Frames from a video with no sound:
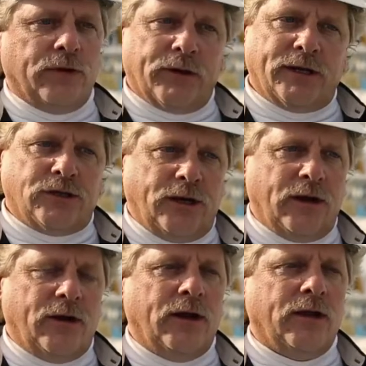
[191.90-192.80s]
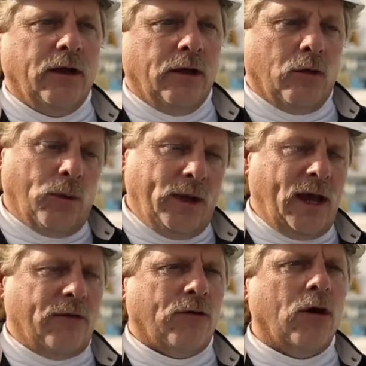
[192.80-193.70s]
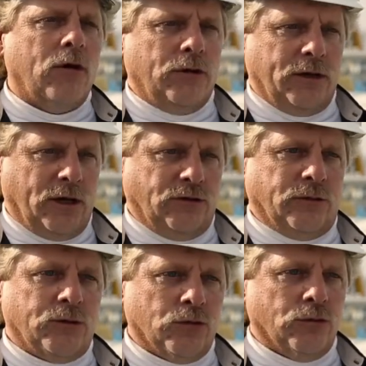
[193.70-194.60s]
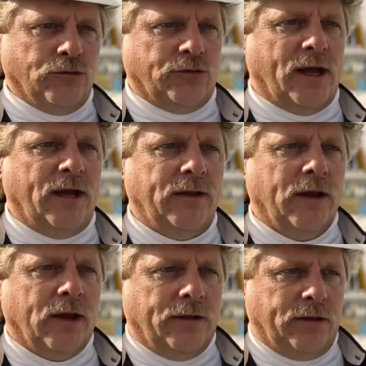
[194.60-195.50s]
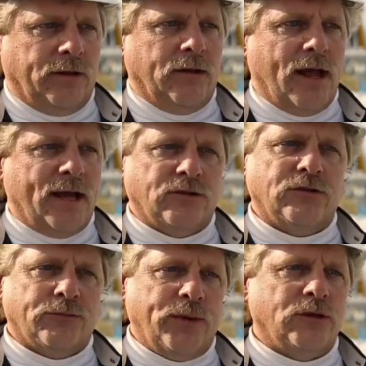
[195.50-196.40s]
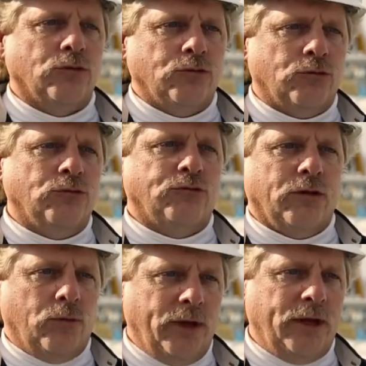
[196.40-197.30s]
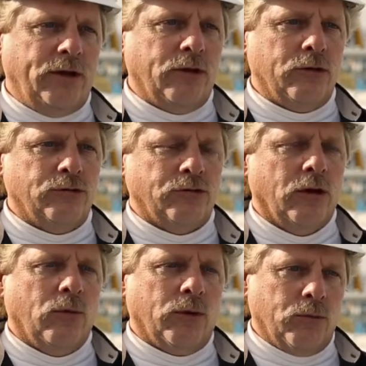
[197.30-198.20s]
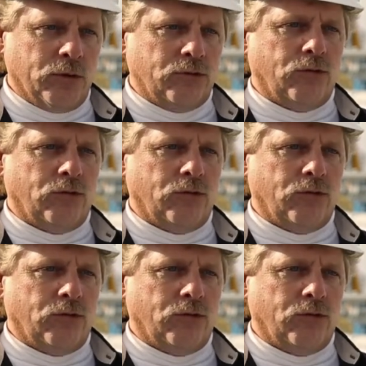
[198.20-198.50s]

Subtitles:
Field engineering, we have our own custom tool set that has the special tools that we use when we're